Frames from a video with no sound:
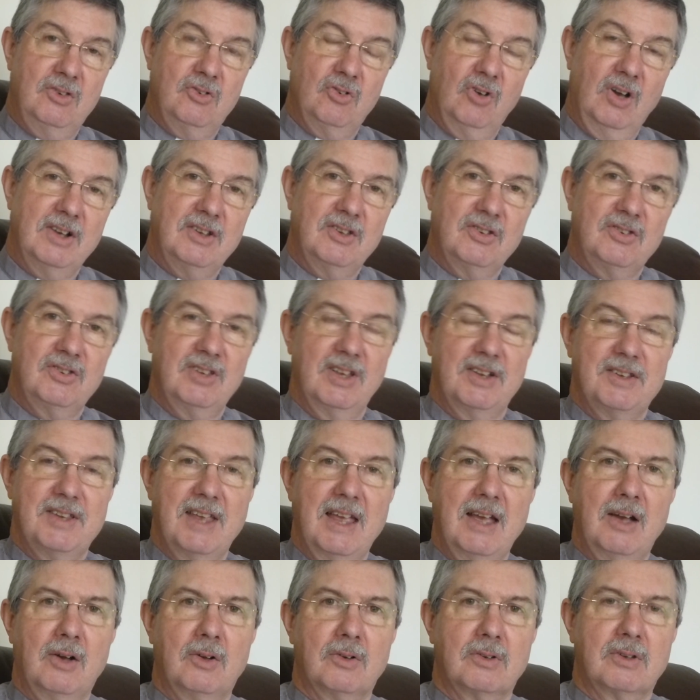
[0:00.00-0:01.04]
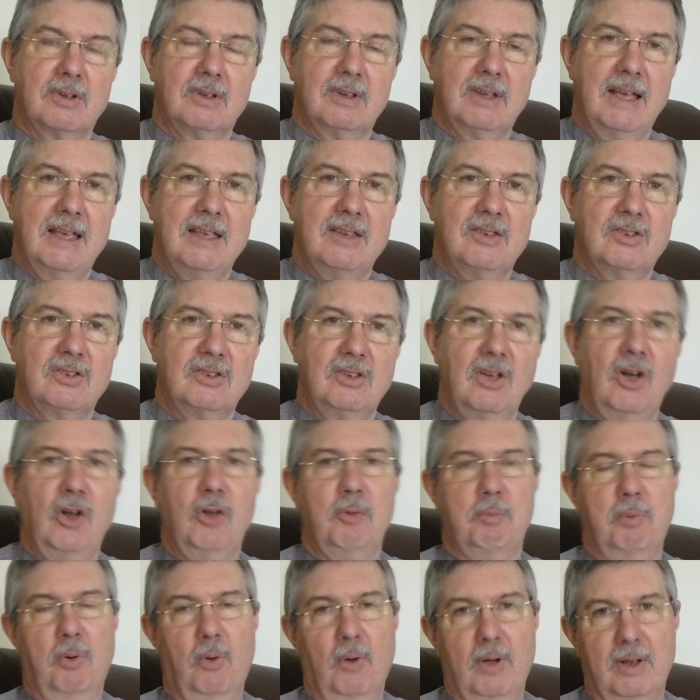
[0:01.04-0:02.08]
tried to set out a
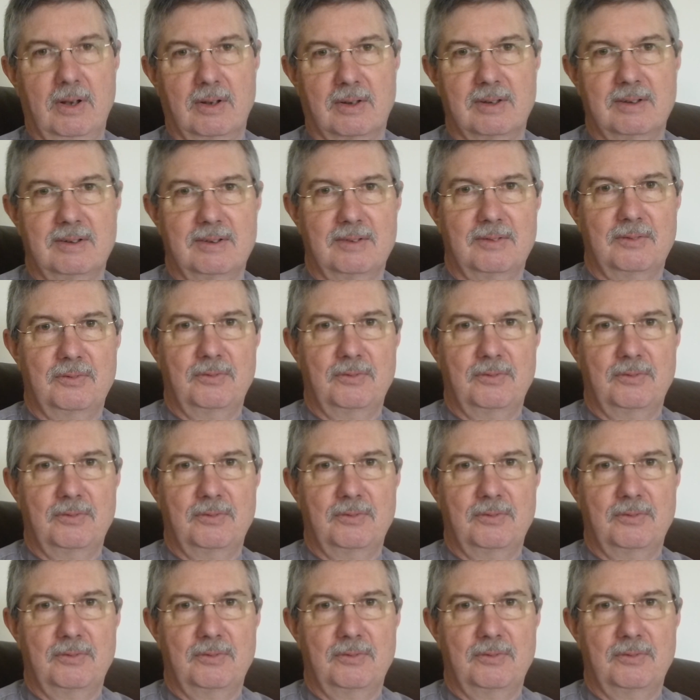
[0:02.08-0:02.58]
start point